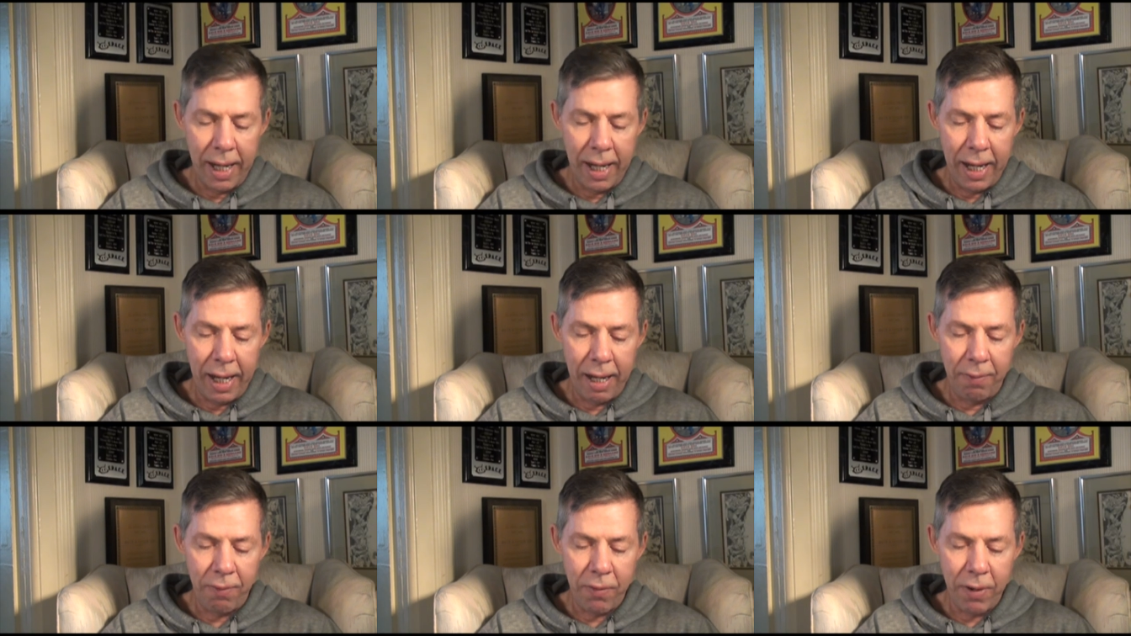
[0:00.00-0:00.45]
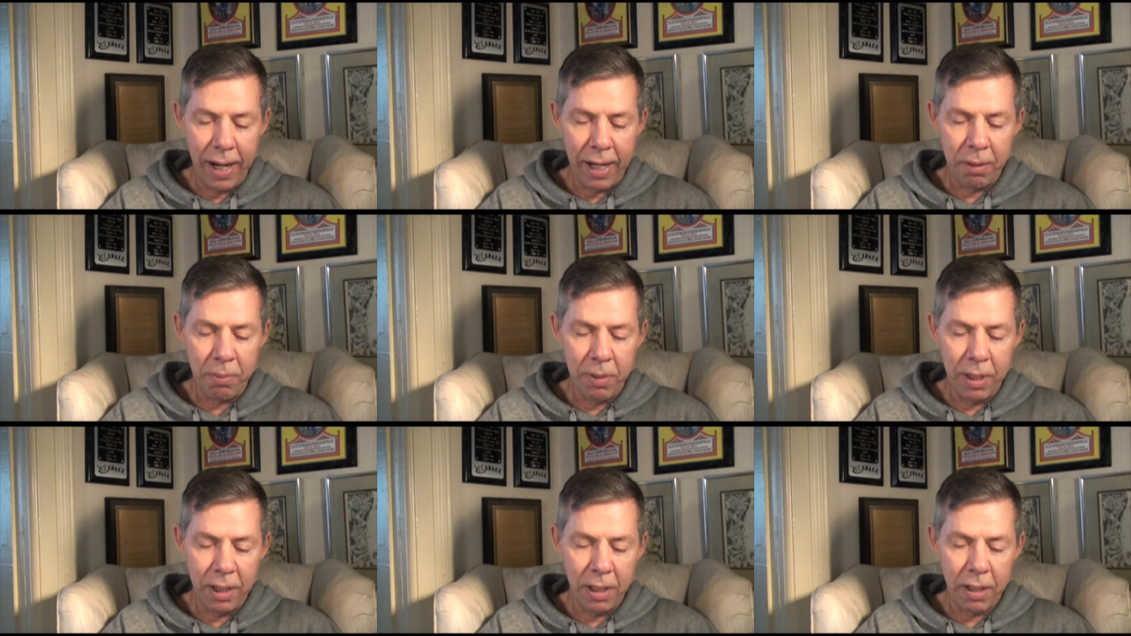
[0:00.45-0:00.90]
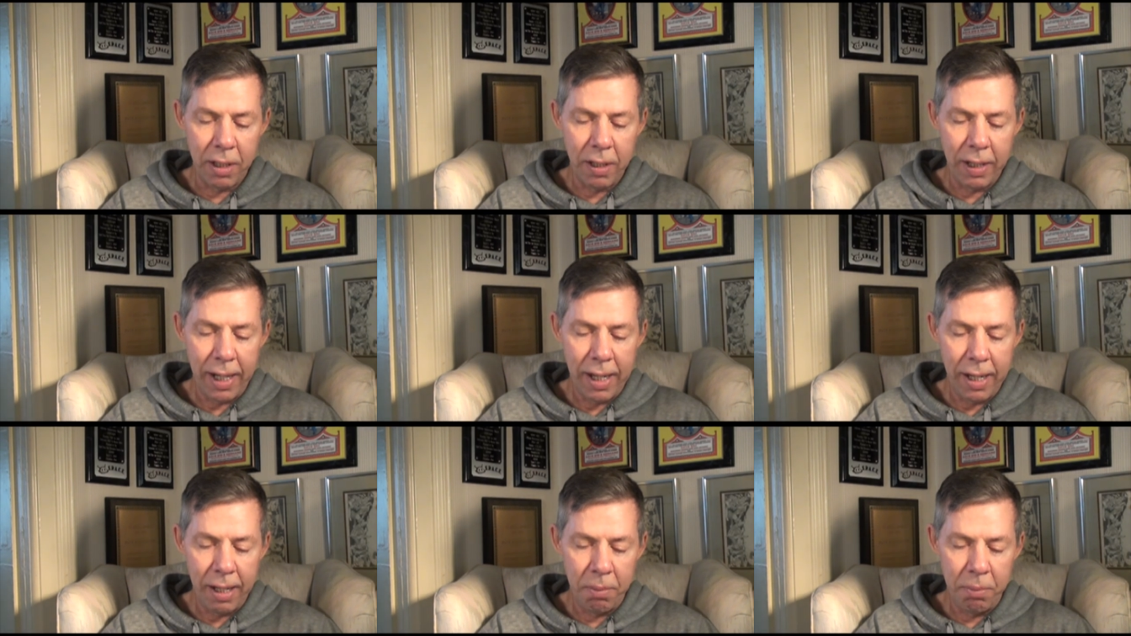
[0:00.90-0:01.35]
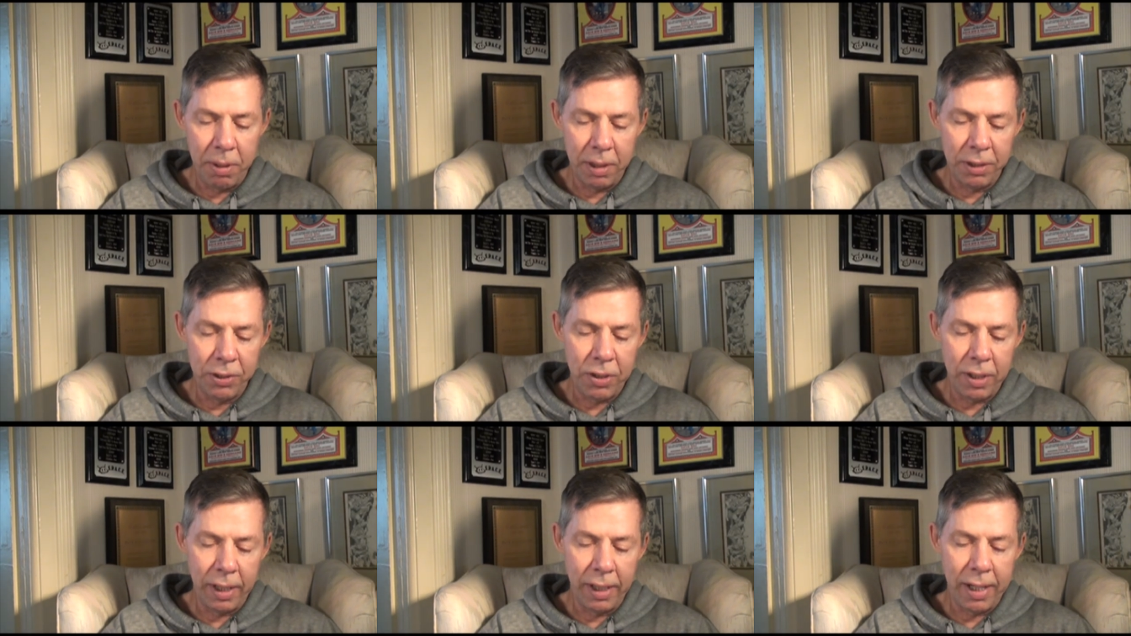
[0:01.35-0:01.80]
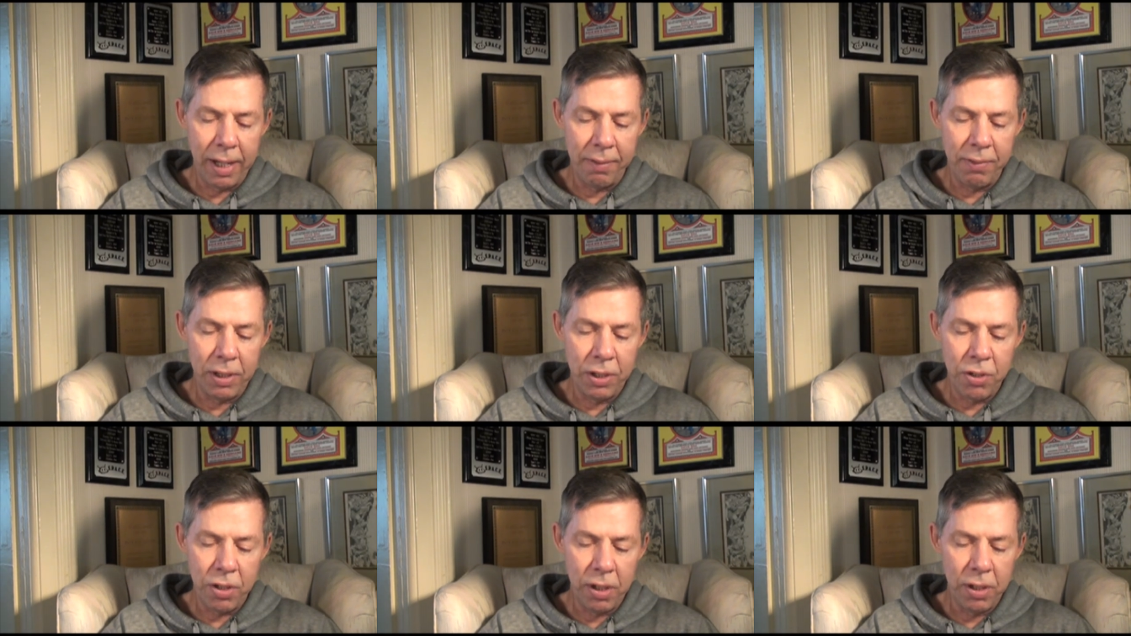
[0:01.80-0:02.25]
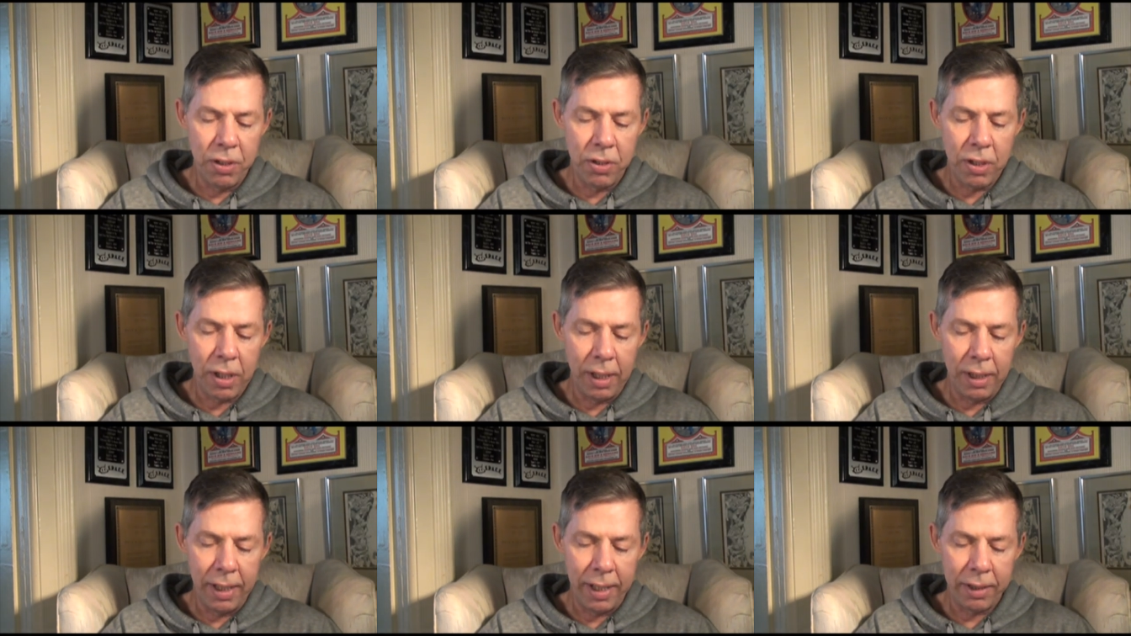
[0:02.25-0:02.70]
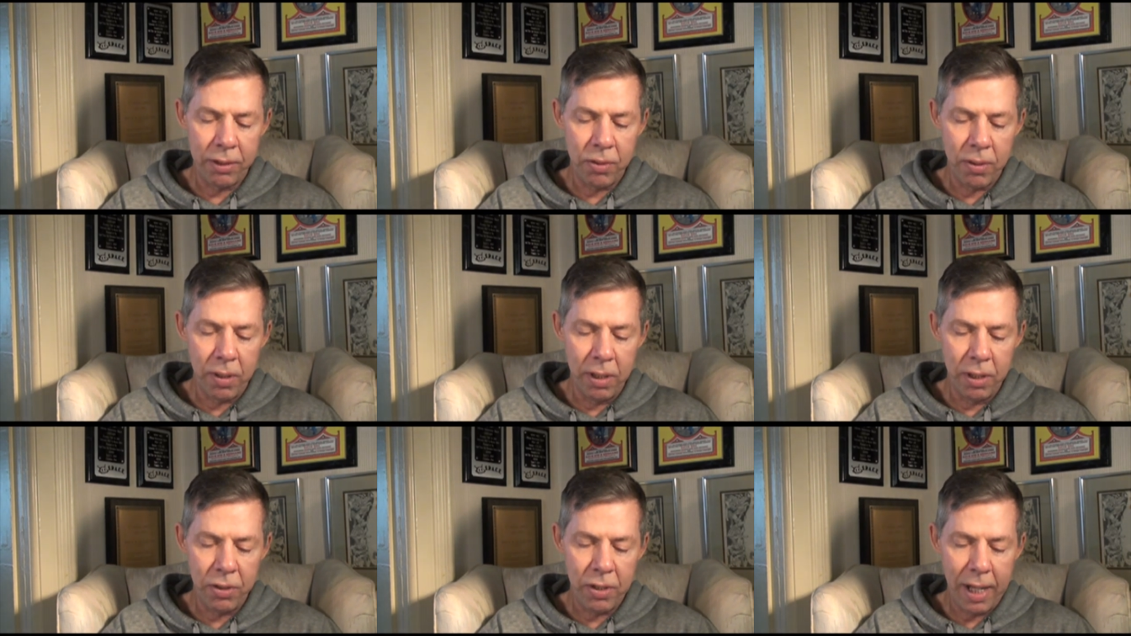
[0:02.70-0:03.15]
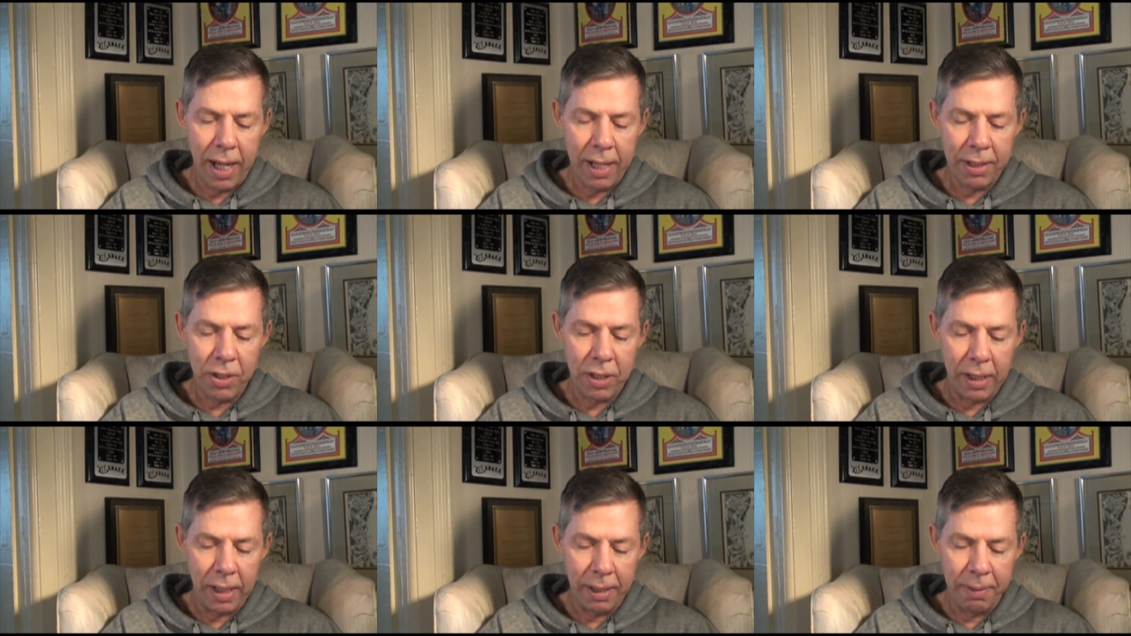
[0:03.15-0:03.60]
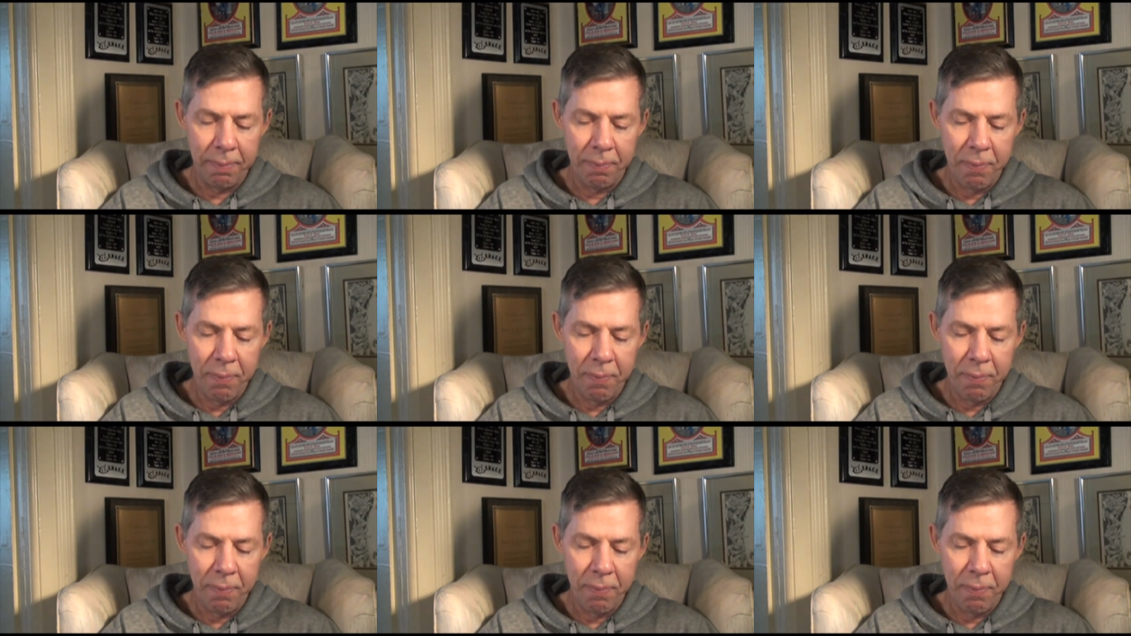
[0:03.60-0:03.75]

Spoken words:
and Frank Miller and Bill Sienkiewicz's Electra Assassin.